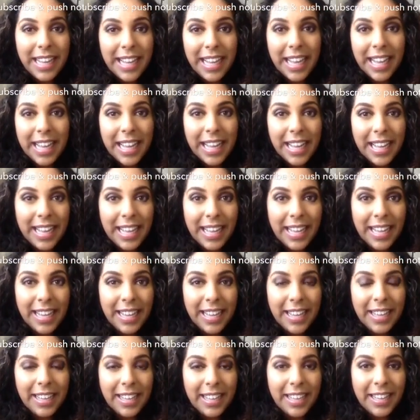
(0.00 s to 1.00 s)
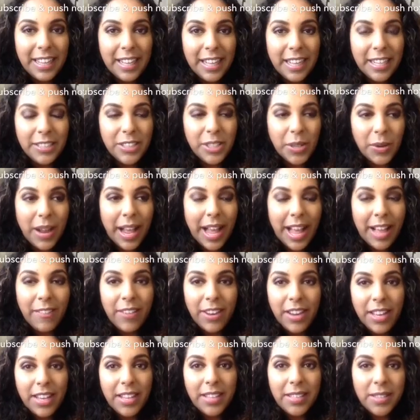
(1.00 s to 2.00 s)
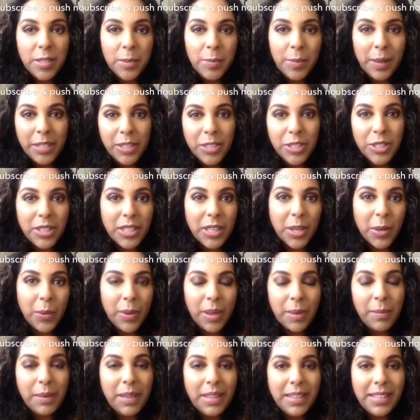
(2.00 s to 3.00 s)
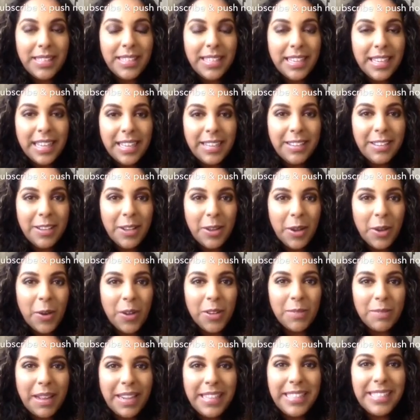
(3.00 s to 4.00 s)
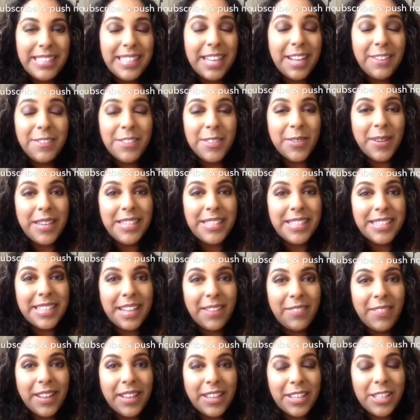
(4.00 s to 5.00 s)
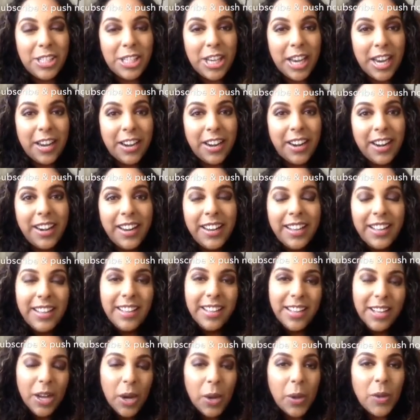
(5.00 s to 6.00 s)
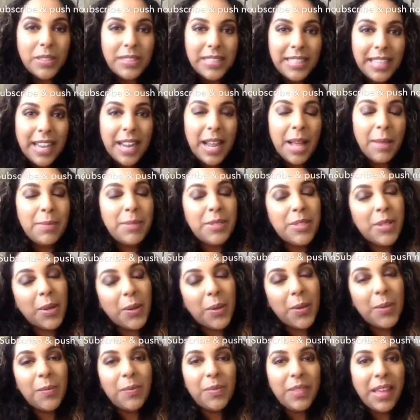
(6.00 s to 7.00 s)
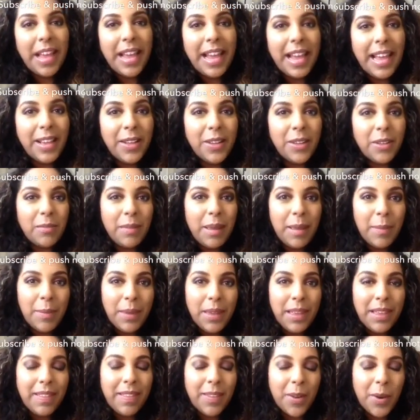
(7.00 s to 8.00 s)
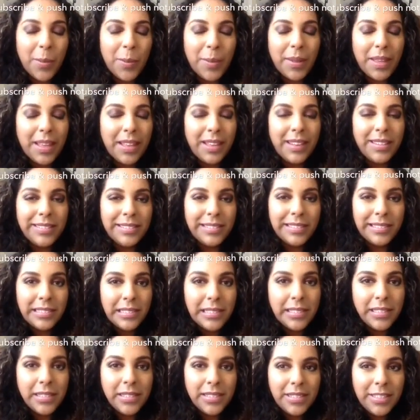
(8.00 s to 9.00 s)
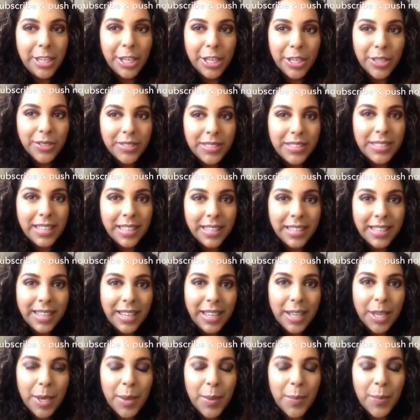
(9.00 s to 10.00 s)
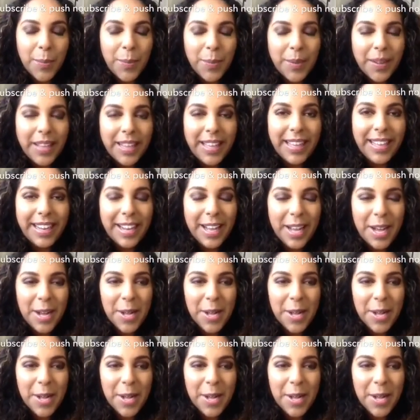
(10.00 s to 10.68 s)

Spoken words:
I don't have any special equipment to hold my stuff, so I just have like a chair holding it up, so the angle may be a little bit, sucky, but